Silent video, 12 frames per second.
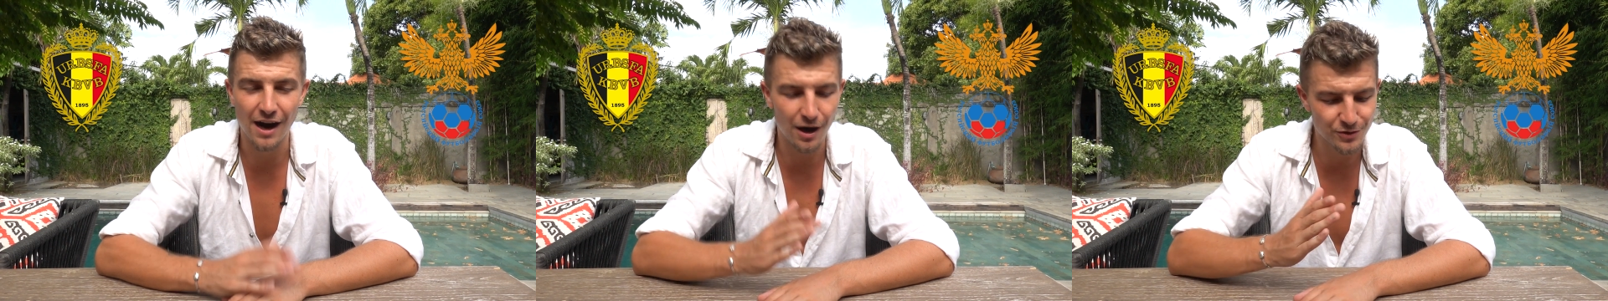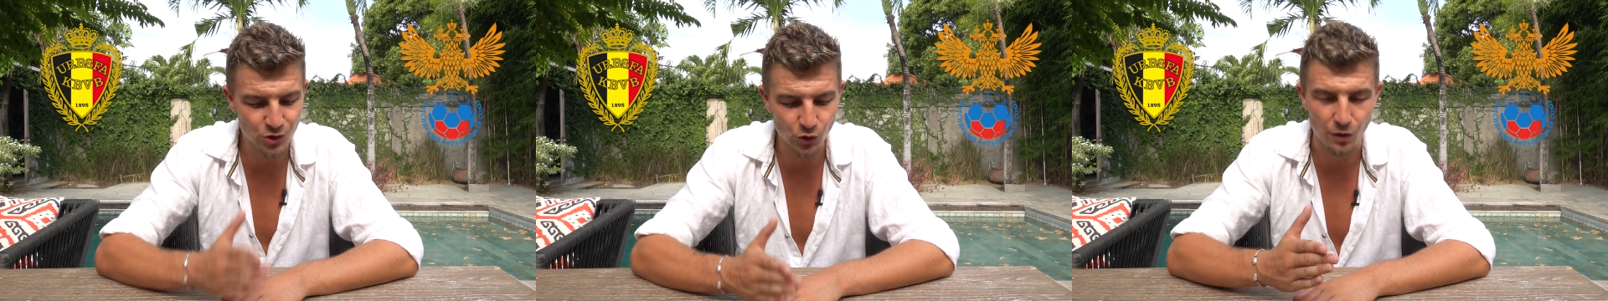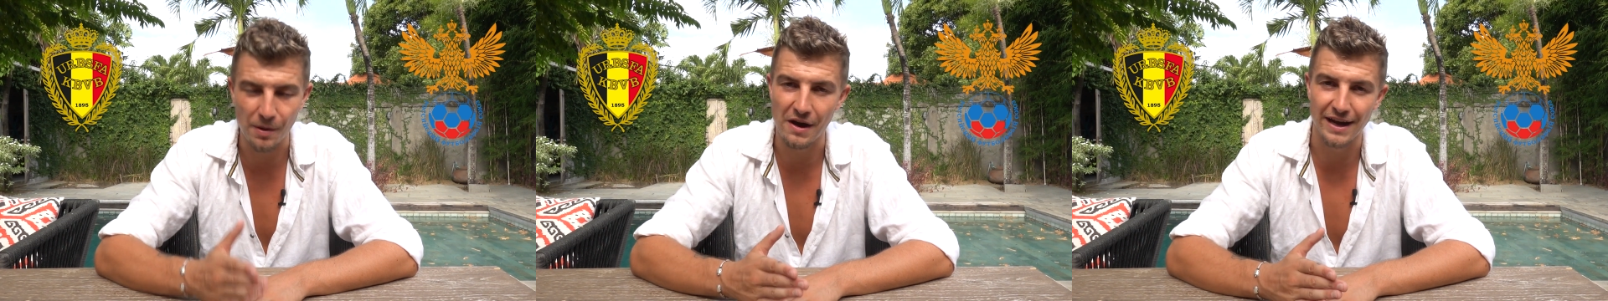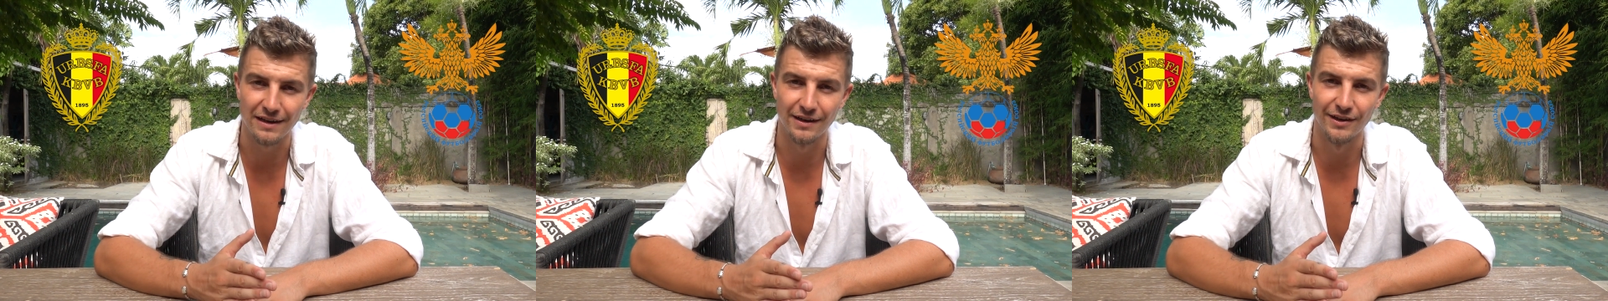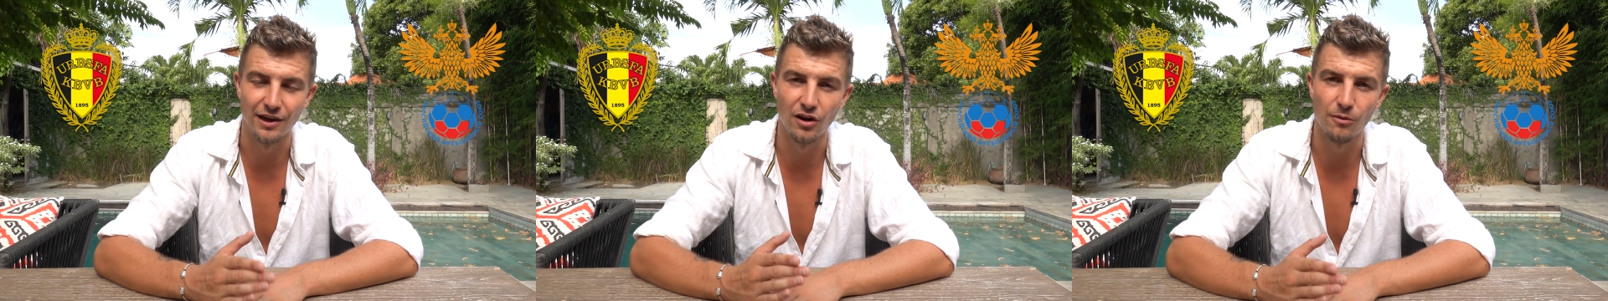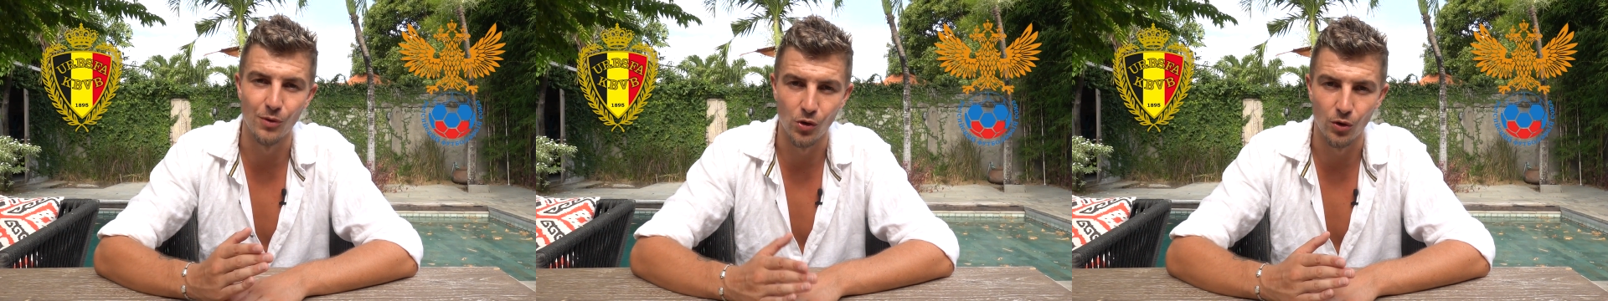I'll talk about England a
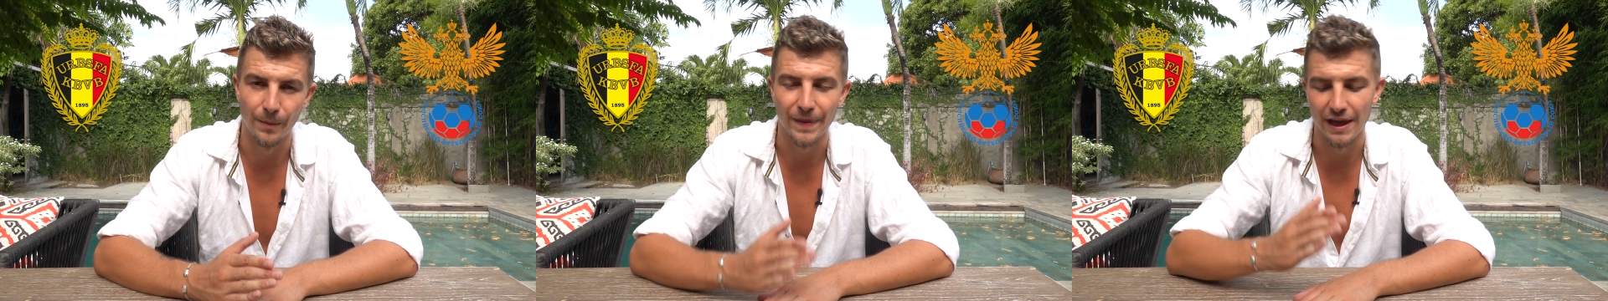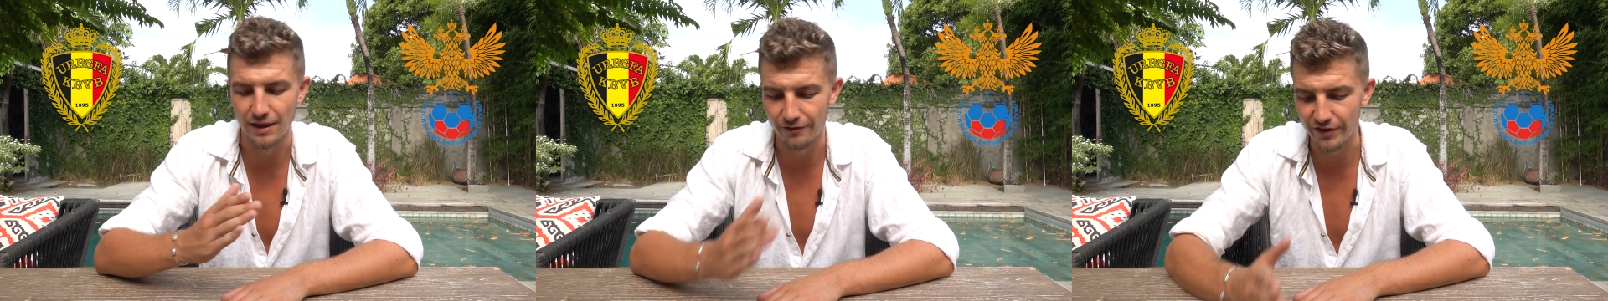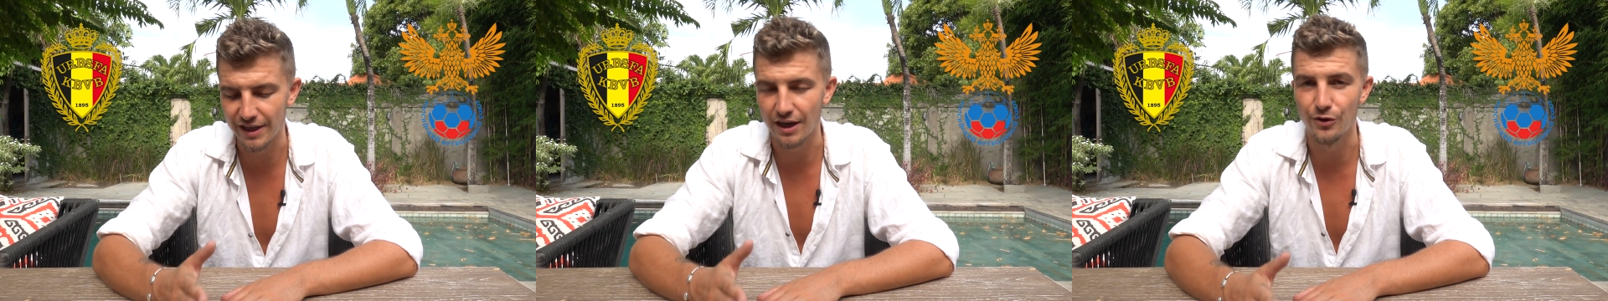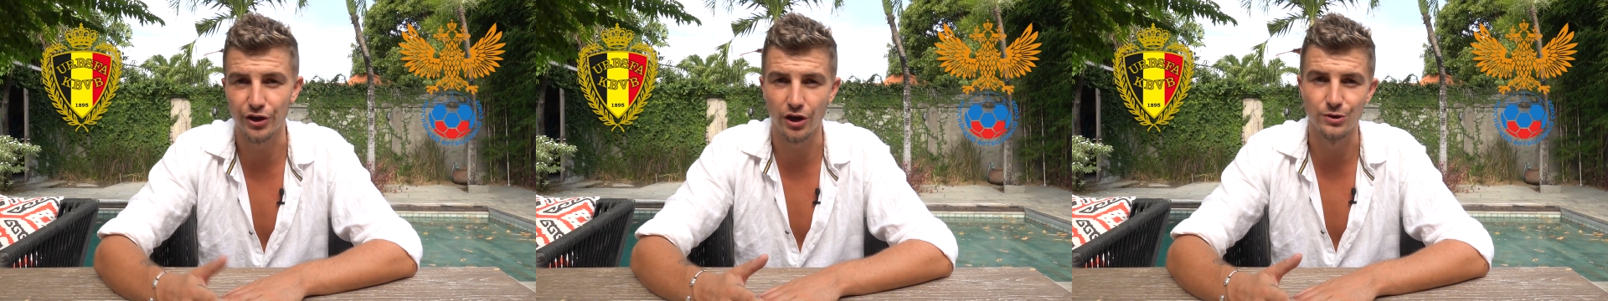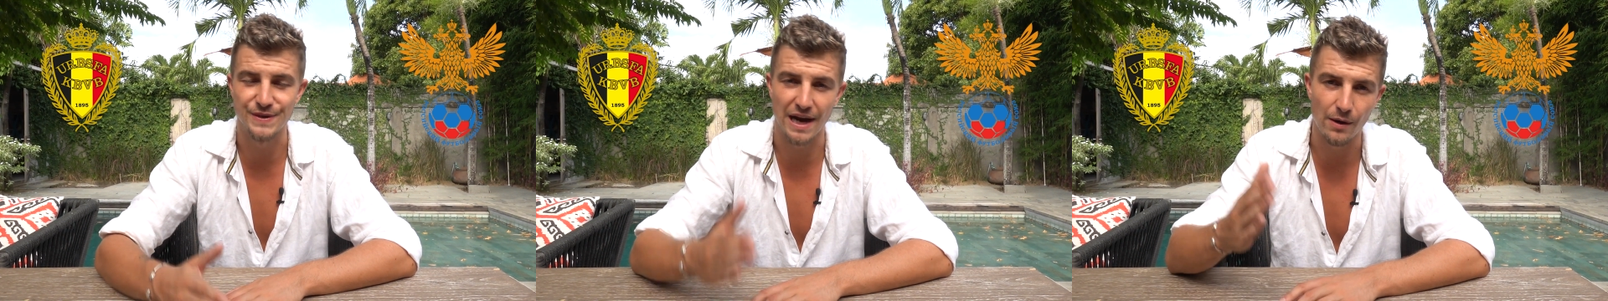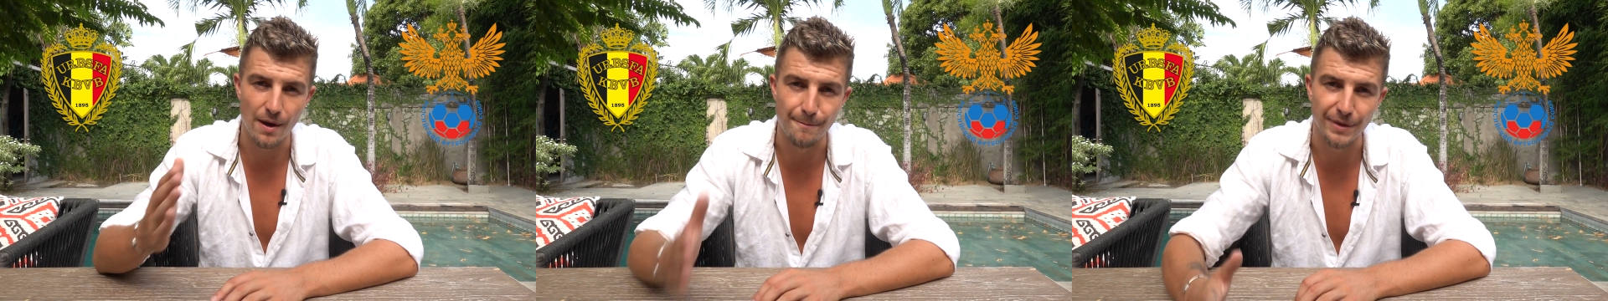lot more in the video that goes
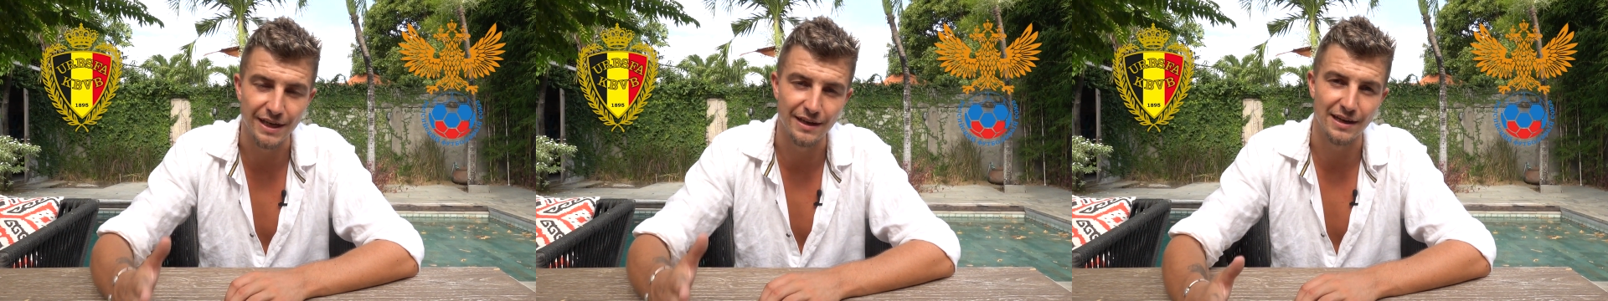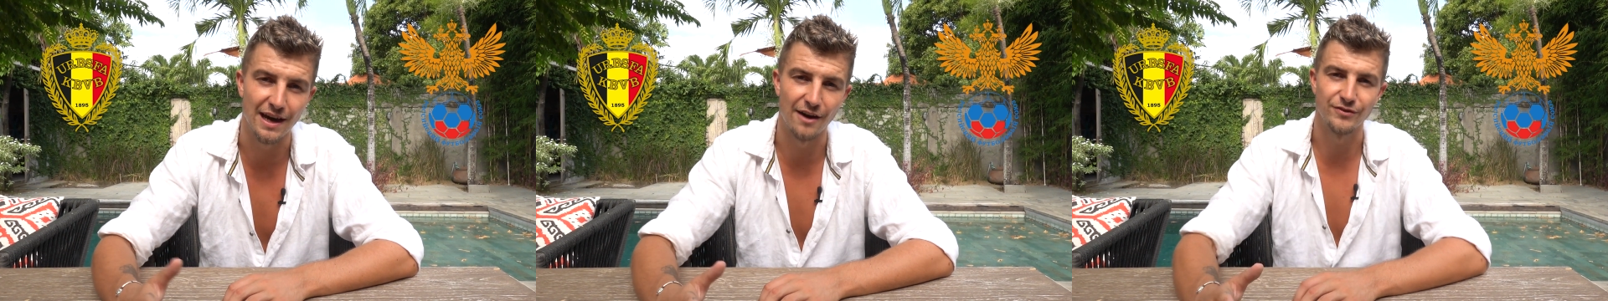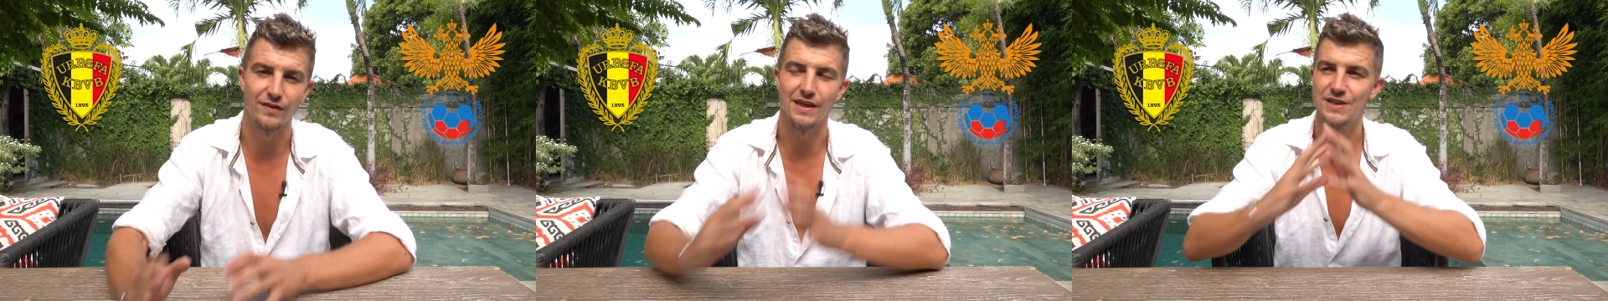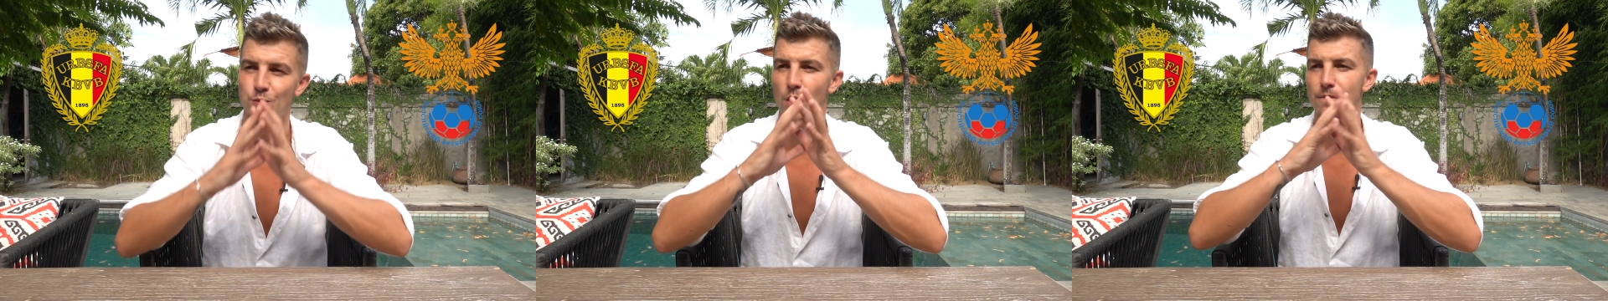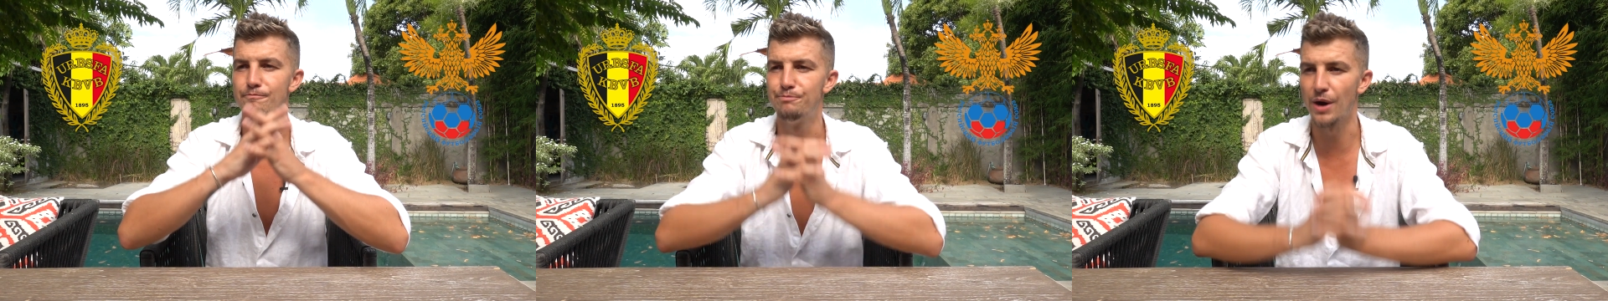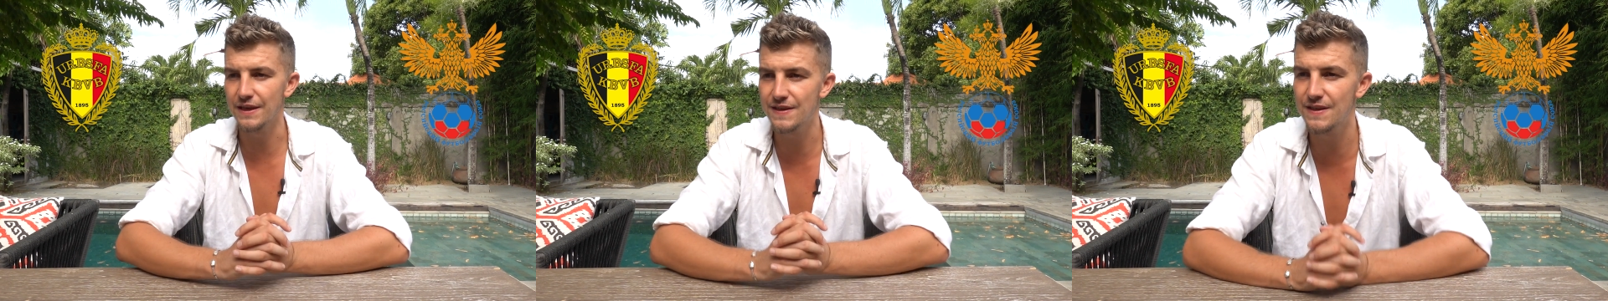out immediately after this one,
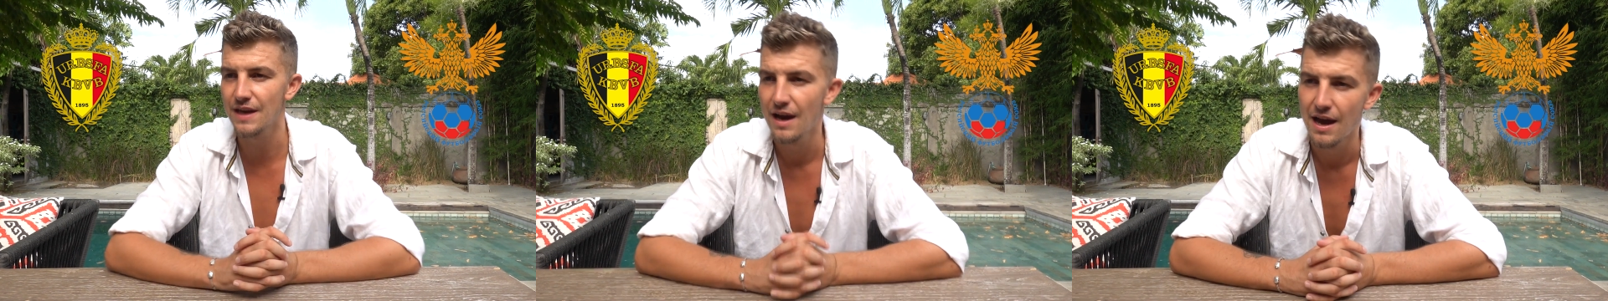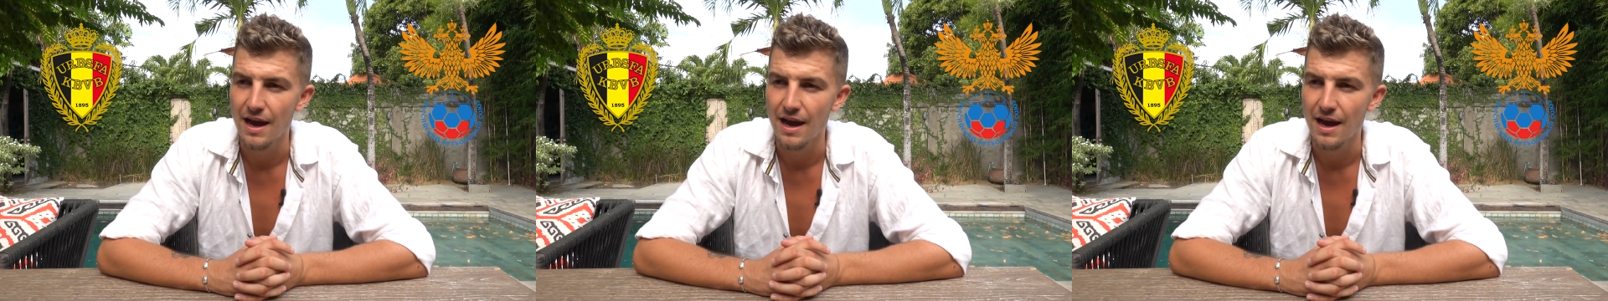but